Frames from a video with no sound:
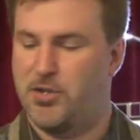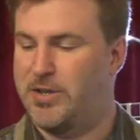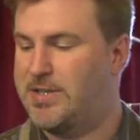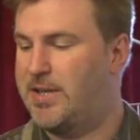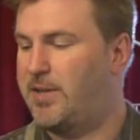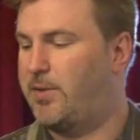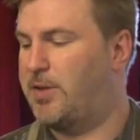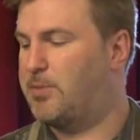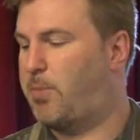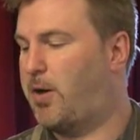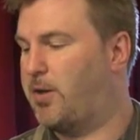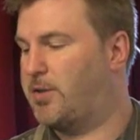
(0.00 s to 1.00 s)
As you can see, these
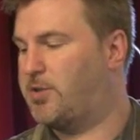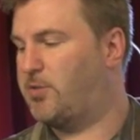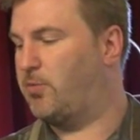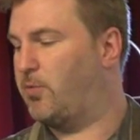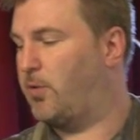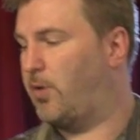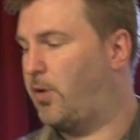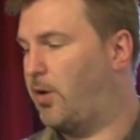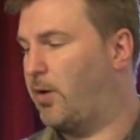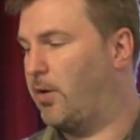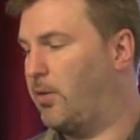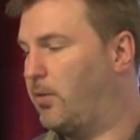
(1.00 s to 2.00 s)
parts
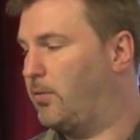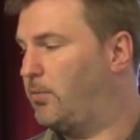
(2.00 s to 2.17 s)
are